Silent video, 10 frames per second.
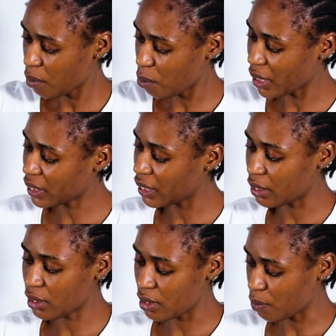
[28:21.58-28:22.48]
3. Mix
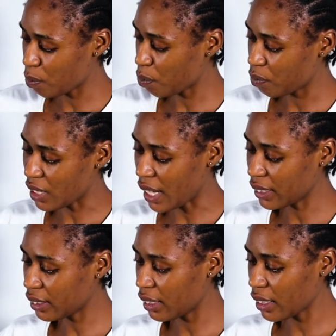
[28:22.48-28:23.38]
it
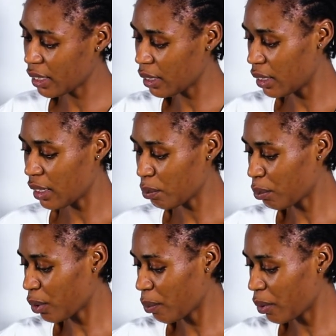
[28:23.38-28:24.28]
nicely and
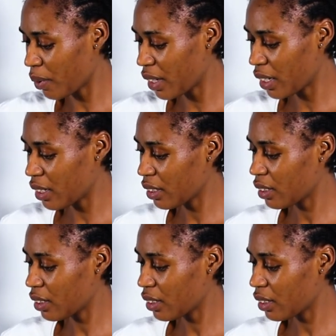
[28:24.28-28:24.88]
properly.